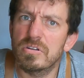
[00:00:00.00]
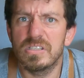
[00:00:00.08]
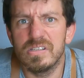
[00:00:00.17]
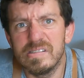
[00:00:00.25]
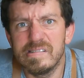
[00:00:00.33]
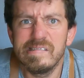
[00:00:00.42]

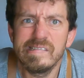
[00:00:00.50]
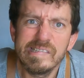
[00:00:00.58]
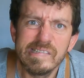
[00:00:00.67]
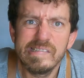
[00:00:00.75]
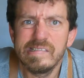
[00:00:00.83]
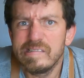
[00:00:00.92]
So
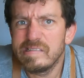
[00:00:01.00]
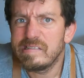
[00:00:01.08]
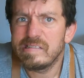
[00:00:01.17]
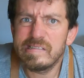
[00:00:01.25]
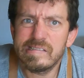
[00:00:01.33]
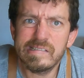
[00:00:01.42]

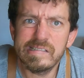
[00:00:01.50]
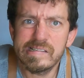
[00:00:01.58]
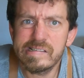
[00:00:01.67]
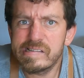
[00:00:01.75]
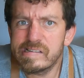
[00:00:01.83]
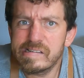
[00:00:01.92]
uh,
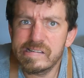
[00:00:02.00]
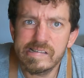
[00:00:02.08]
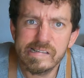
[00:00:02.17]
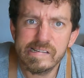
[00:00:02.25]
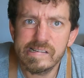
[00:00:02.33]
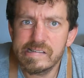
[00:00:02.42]

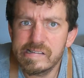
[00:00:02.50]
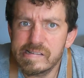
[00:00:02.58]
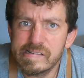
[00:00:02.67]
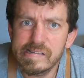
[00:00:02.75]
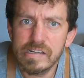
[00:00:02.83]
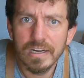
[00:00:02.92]

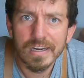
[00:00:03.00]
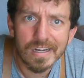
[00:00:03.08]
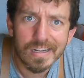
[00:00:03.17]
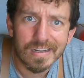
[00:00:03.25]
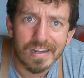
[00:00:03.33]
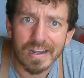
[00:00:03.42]
I
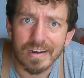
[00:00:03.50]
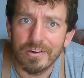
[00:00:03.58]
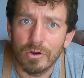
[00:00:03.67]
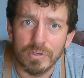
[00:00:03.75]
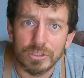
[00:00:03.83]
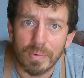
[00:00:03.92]
don't
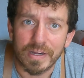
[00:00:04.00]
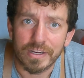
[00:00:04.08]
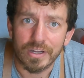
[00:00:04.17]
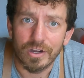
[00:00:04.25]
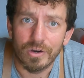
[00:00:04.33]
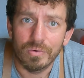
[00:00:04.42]
know which way to
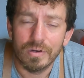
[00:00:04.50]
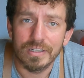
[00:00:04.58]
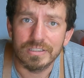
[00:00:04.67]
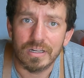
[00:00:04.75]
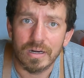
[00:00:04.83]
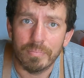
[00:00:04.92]
go. I
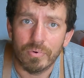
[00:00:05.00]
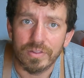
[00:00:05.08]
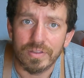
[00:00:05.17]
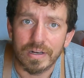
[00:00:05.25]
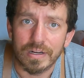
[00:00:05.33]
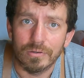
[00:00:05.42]
just thought I'd point that